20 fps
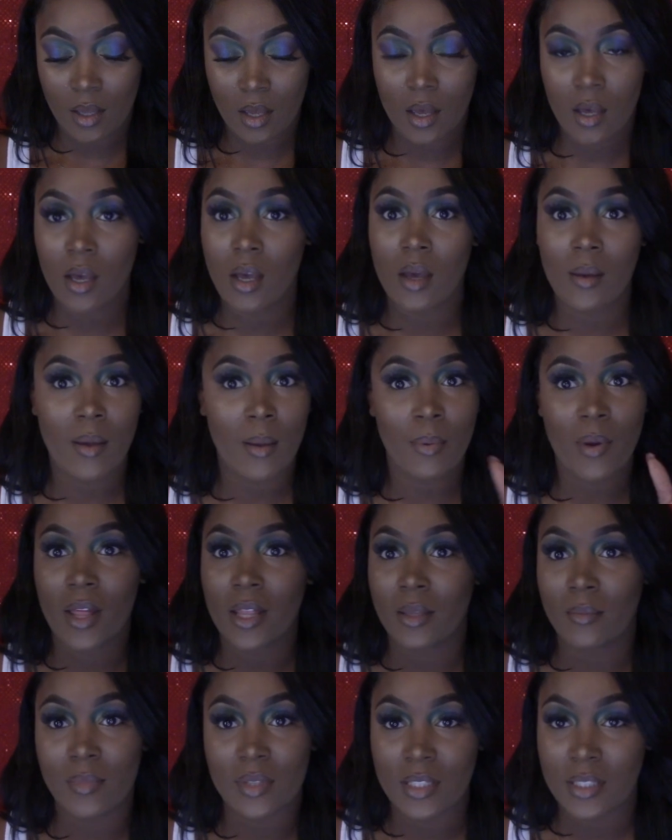I
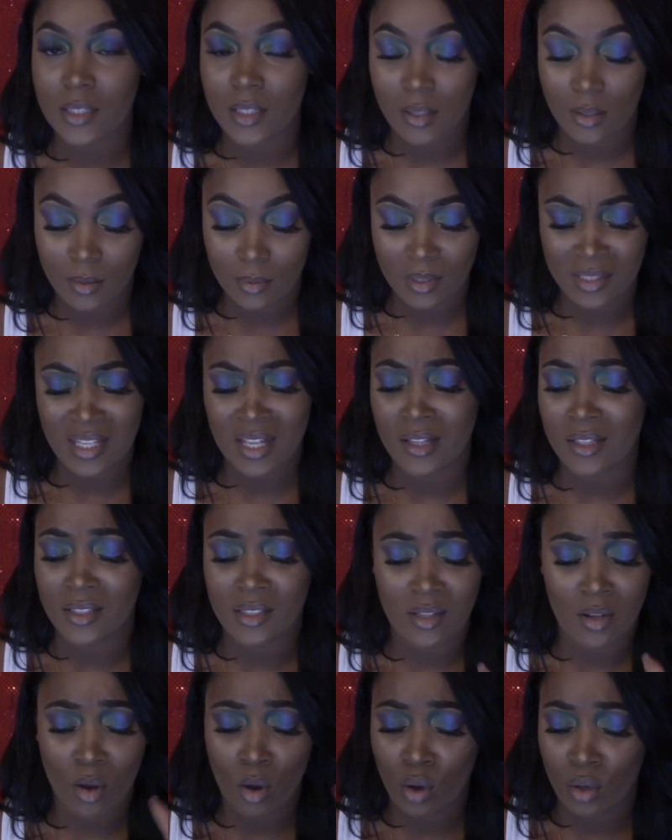probably missed some because I
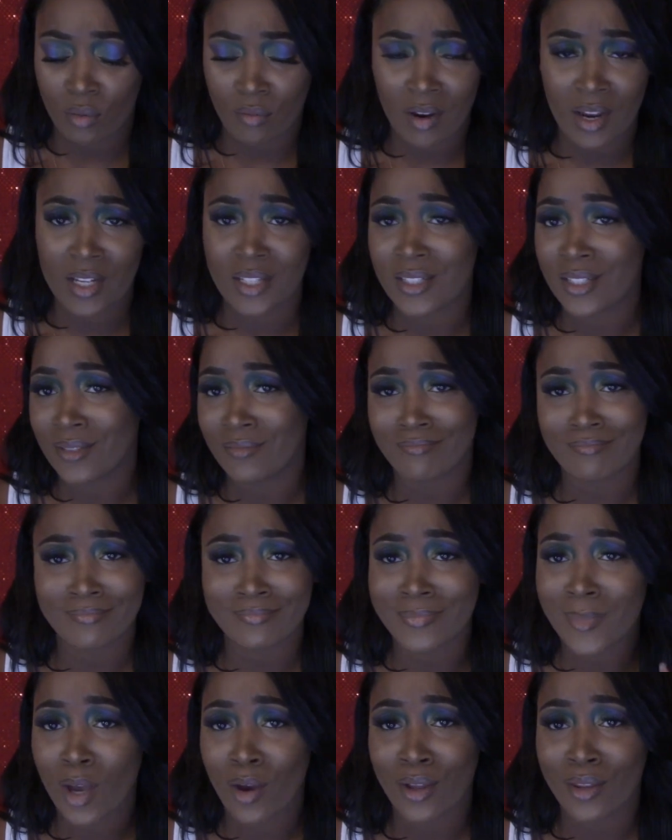listen to all the ratchet
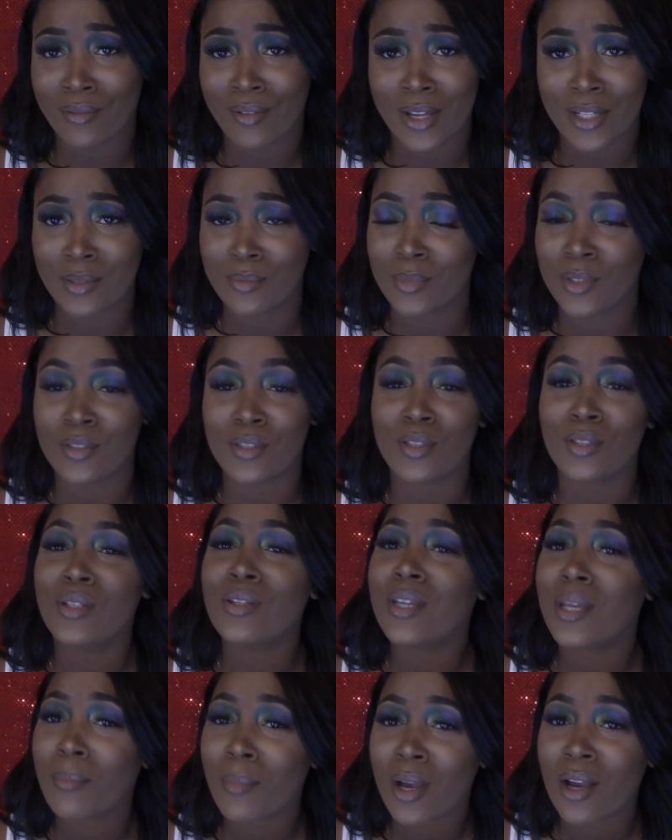music.
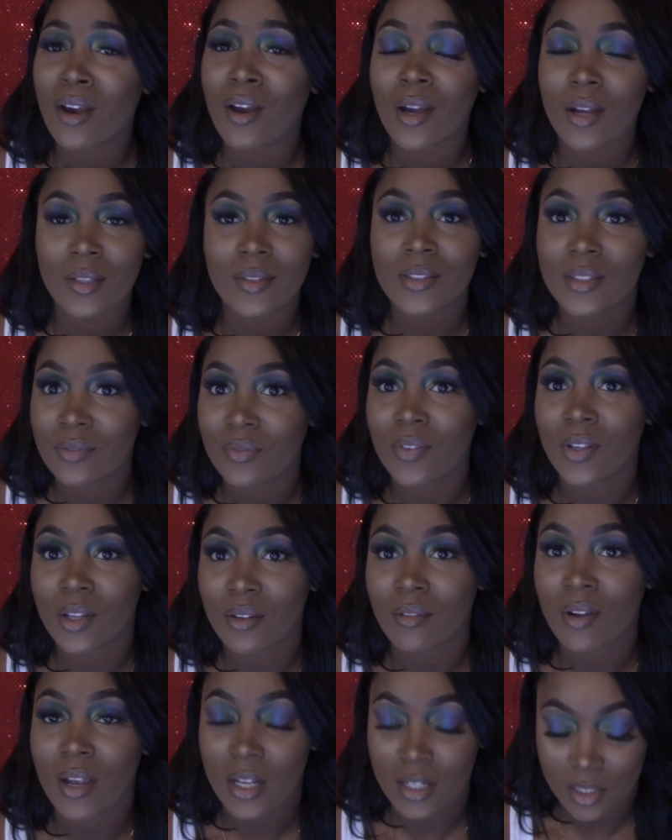You get my car, it's
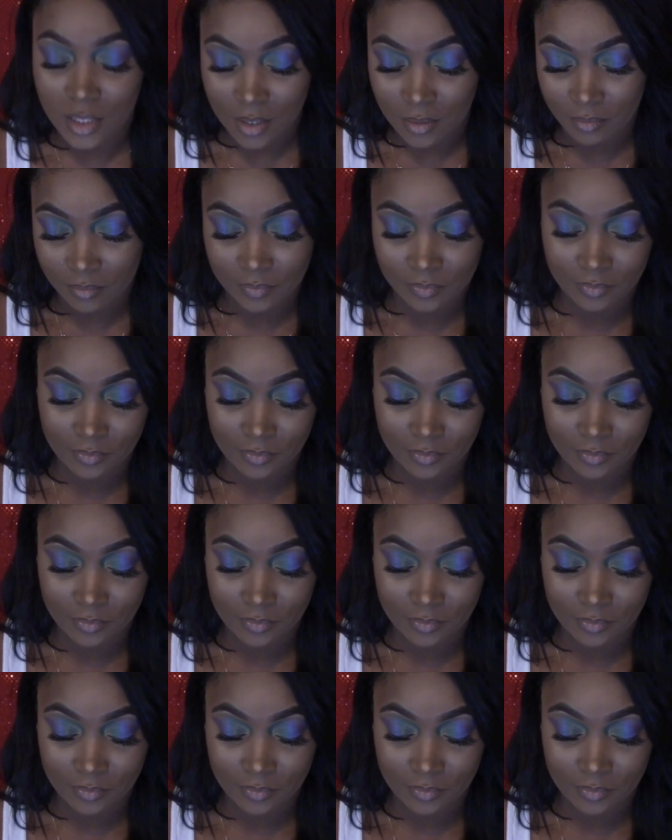very ratchet.